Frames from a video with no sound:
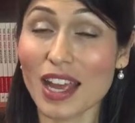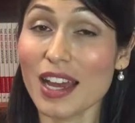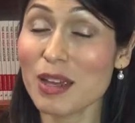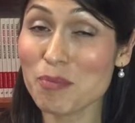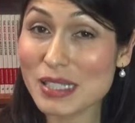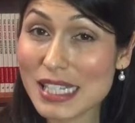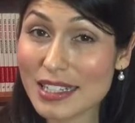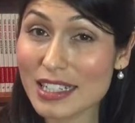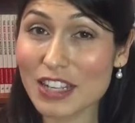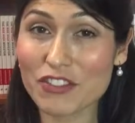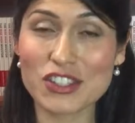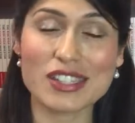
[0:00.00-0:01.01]
In
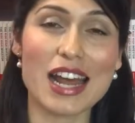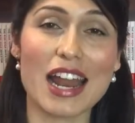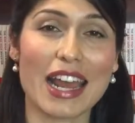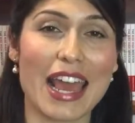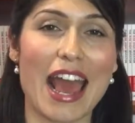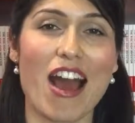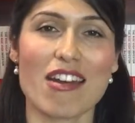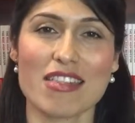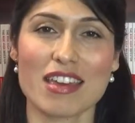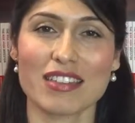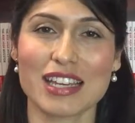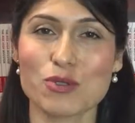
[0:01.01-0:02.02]
particular, if you're starting out, I
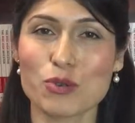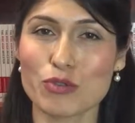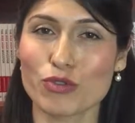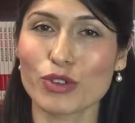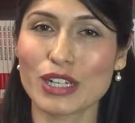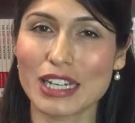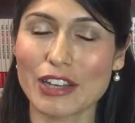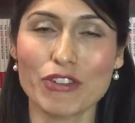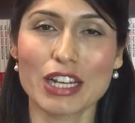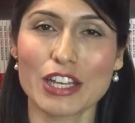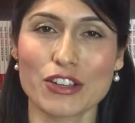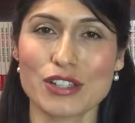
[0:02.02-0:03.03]
think these were really,
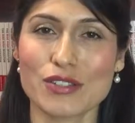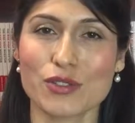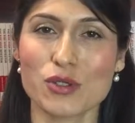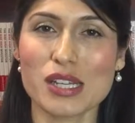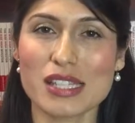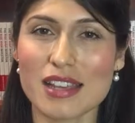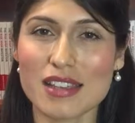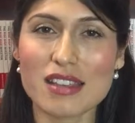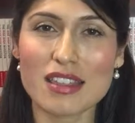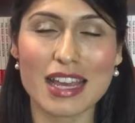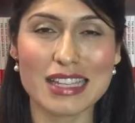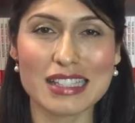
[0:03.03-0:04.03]
really useful because these are
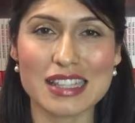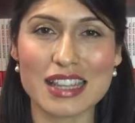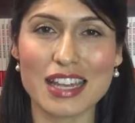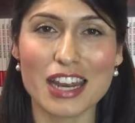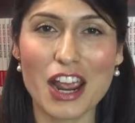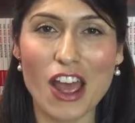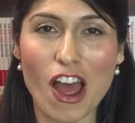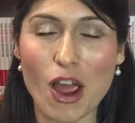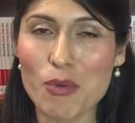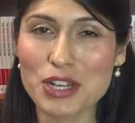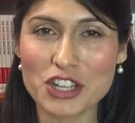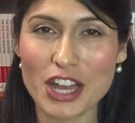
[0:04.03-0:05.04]
things that
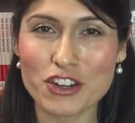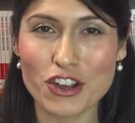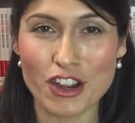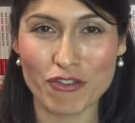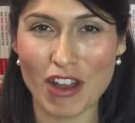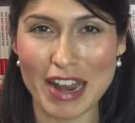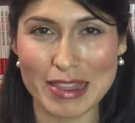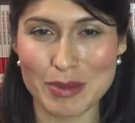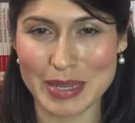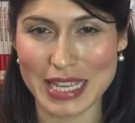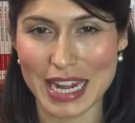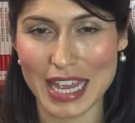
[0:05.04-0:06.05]
I wish I'd known right at the
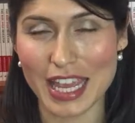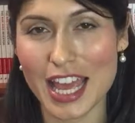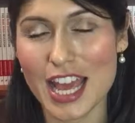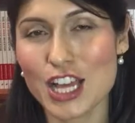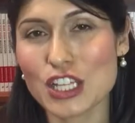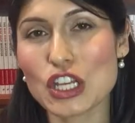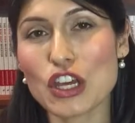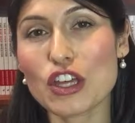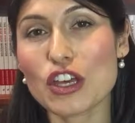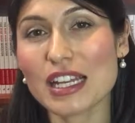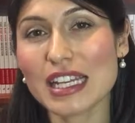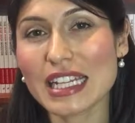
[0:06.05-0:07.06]
beginning.
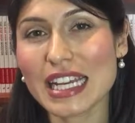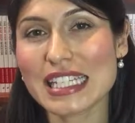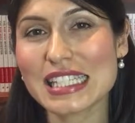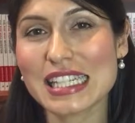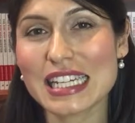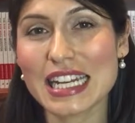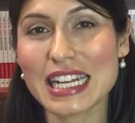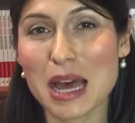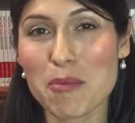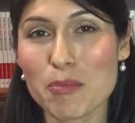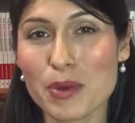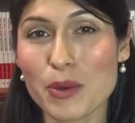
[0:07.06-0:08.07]
So lesson
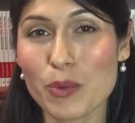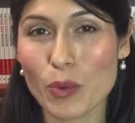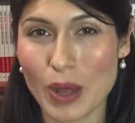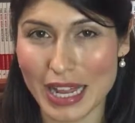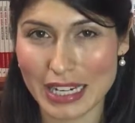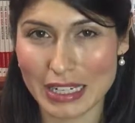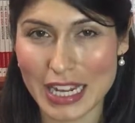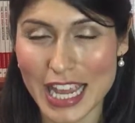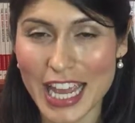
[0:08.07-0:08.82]
number 1,